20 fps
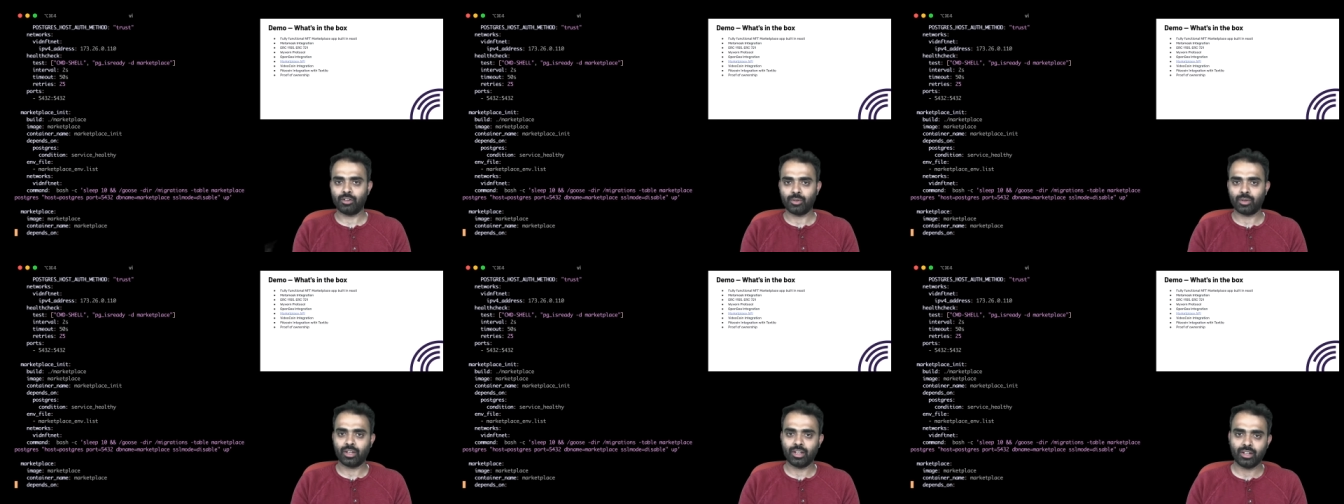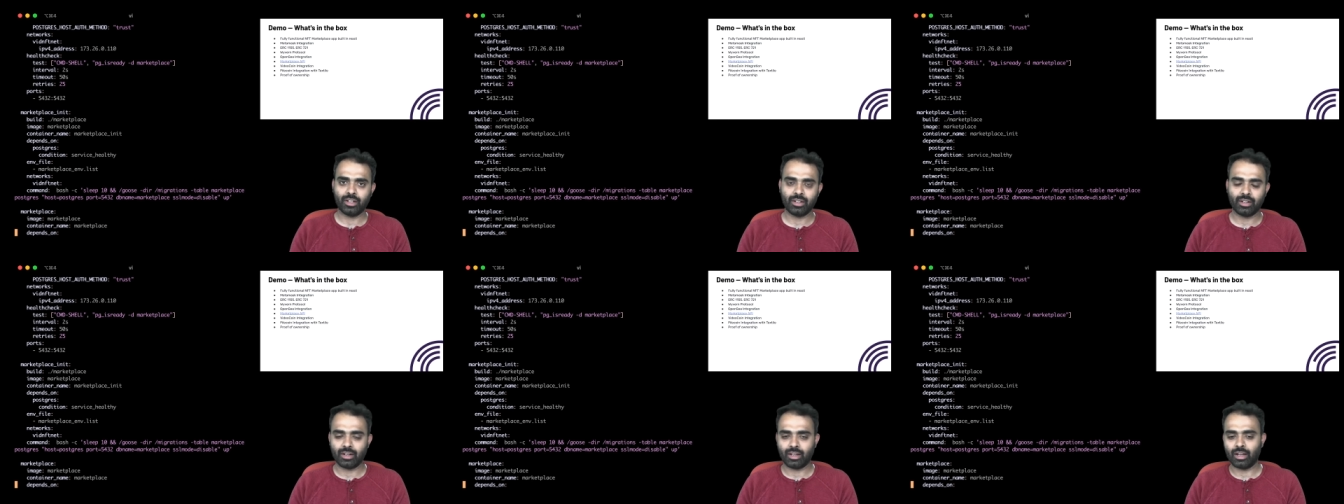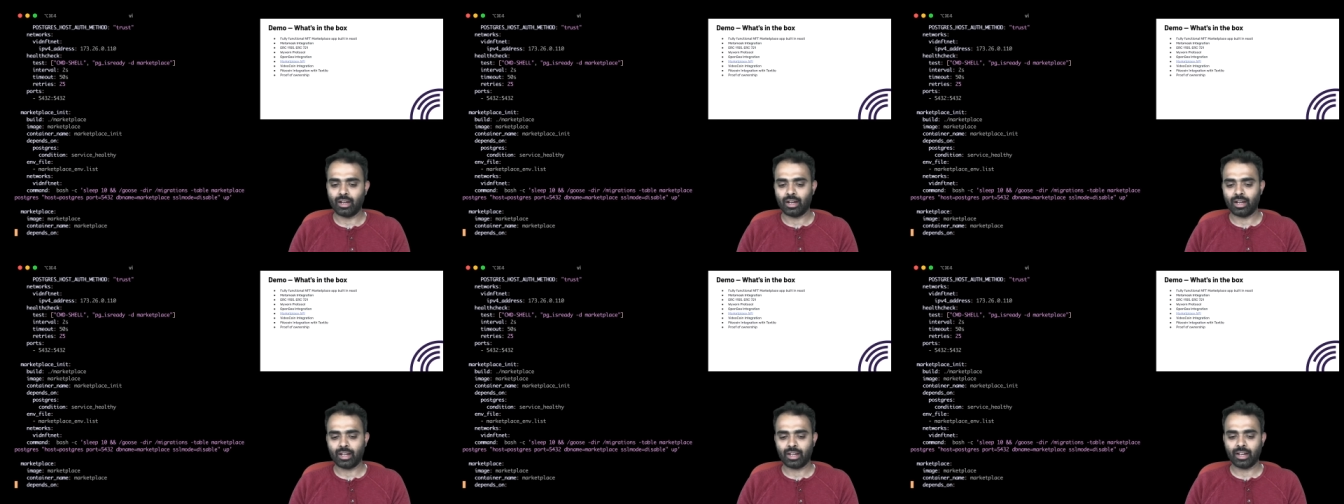you can
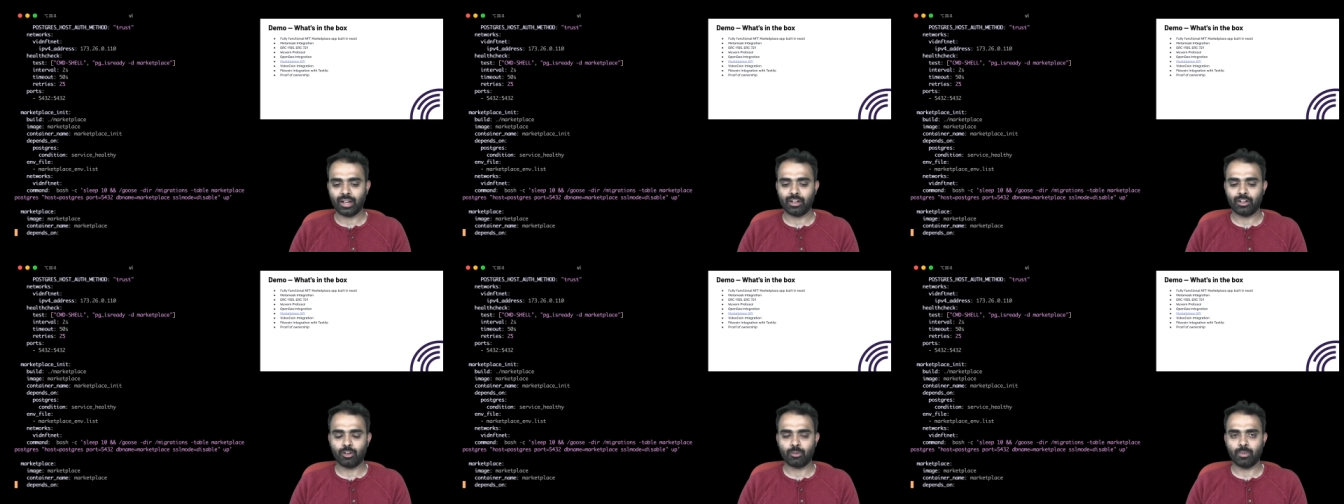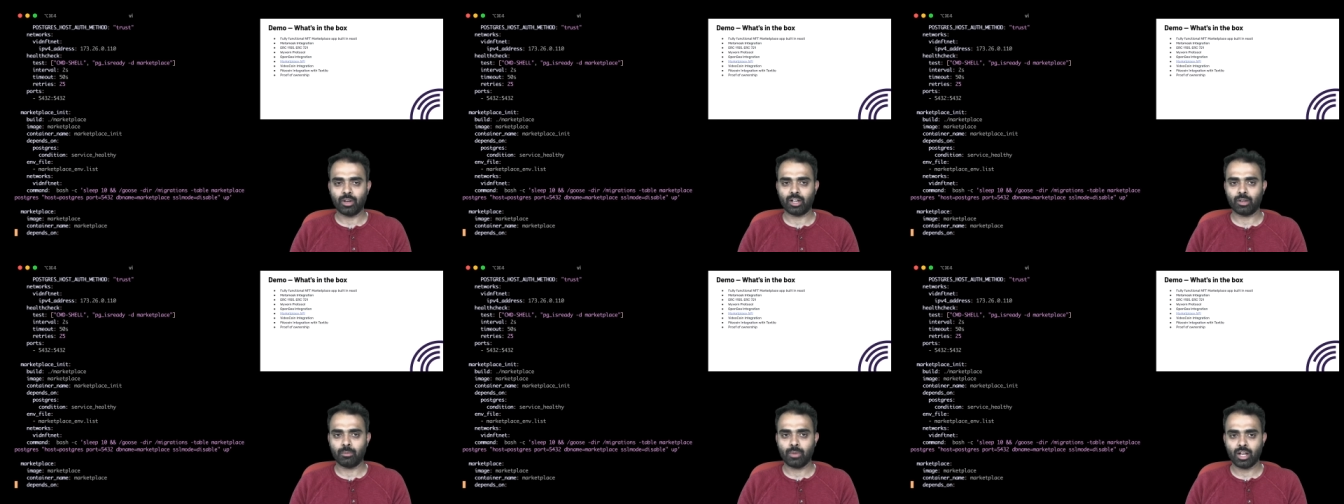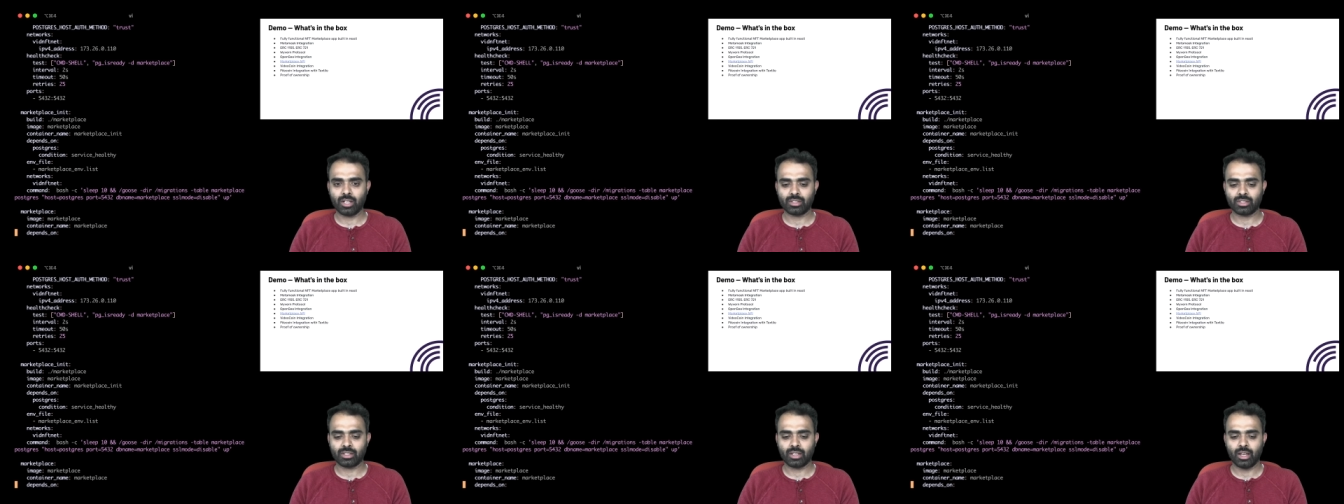uh, get into
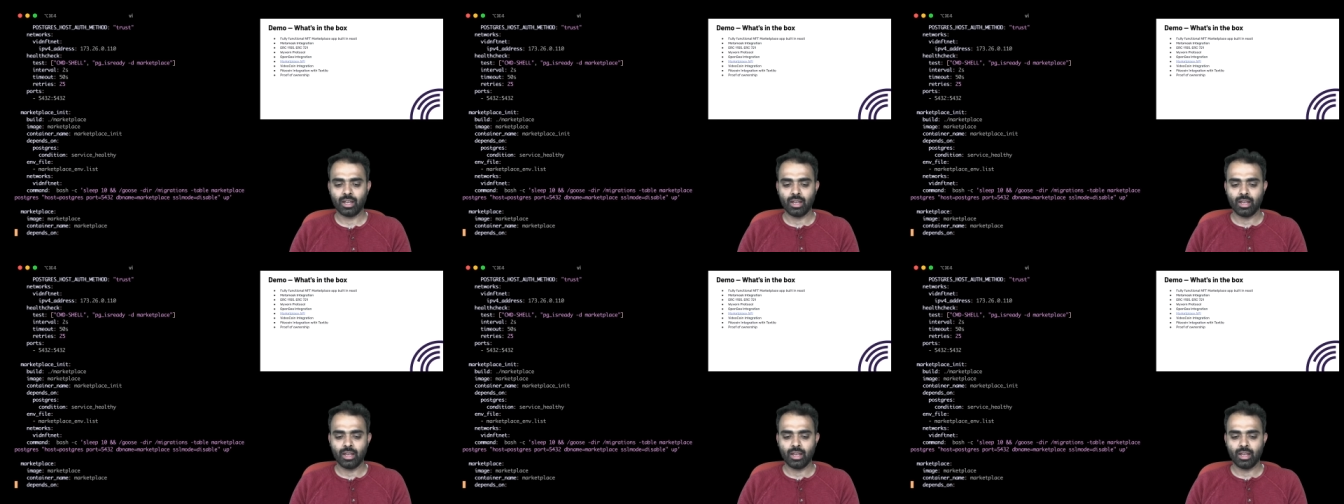MetaMask.